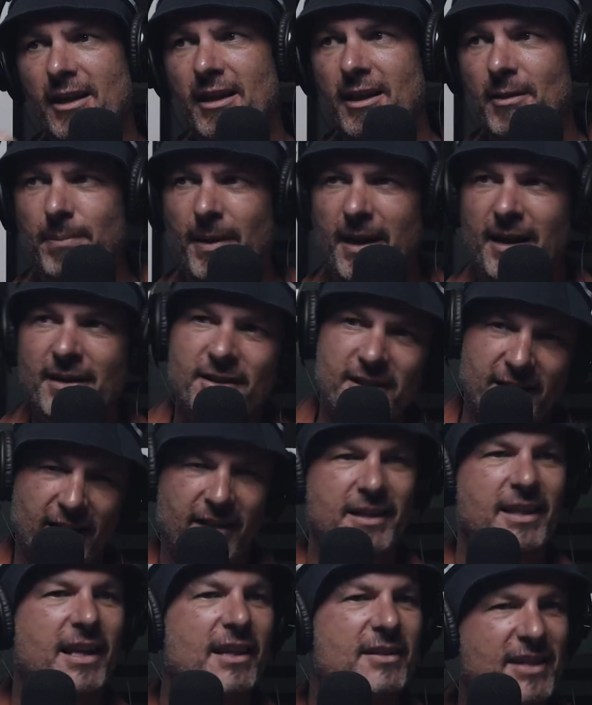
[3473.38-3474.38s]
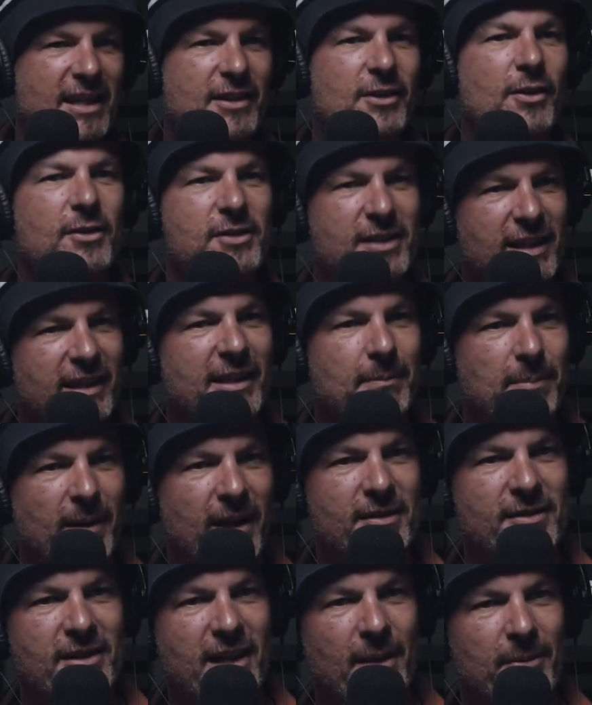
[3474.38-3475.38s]
like a punch, I can understand not seeing a
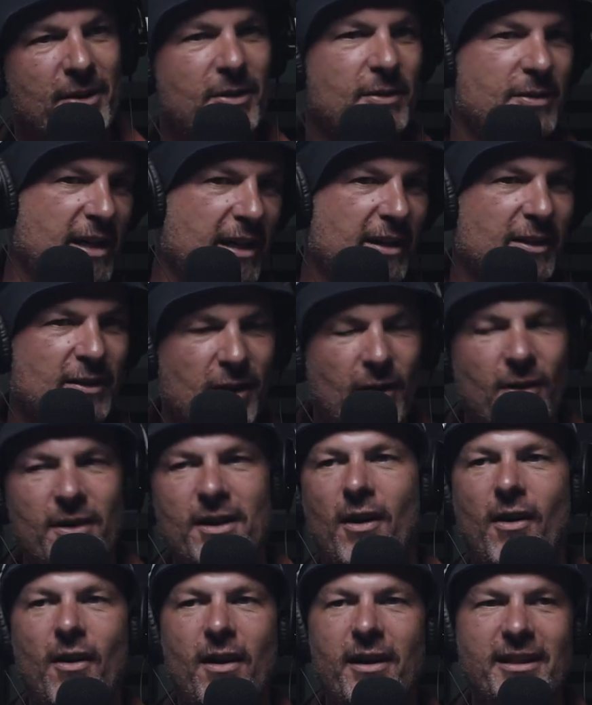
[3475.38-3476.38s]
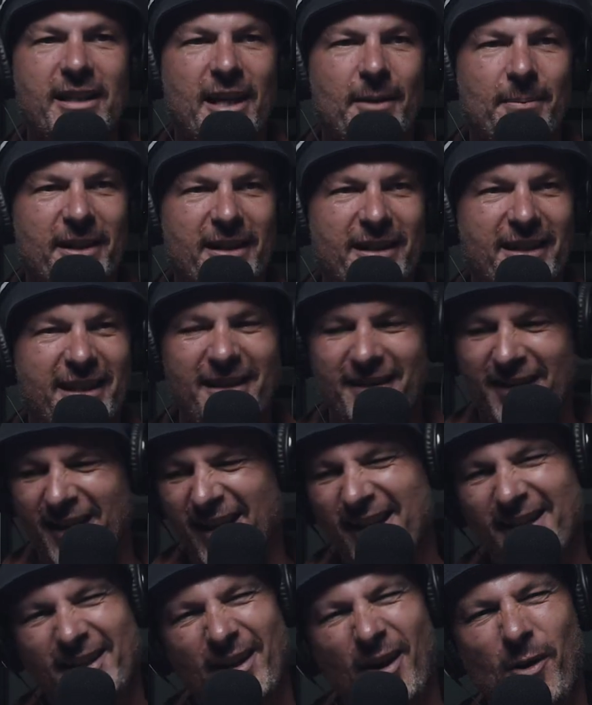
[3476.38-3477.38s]
punch coming because they can kind of hide in there. But a kick,
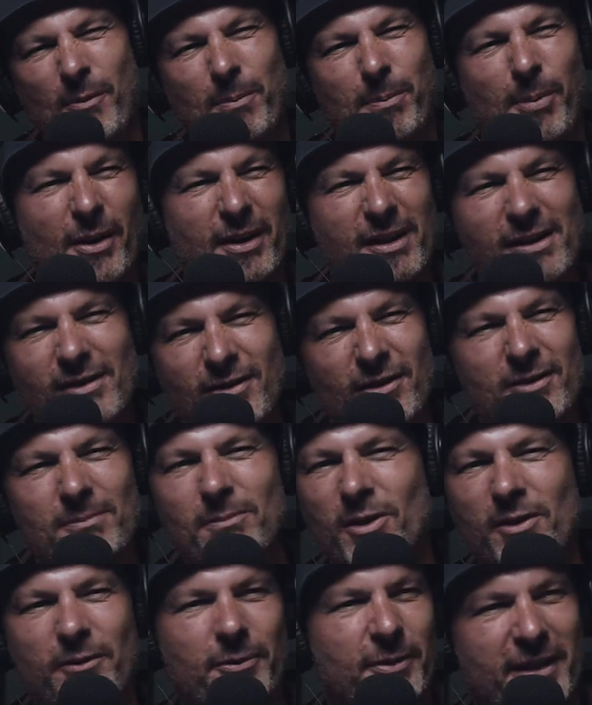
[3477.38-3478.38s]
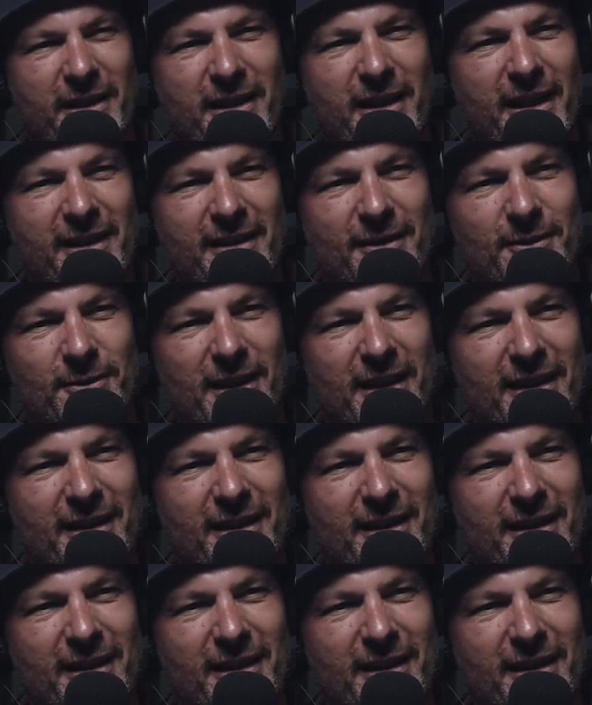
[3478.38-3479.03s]
the whole body's got to move with a kick and all that.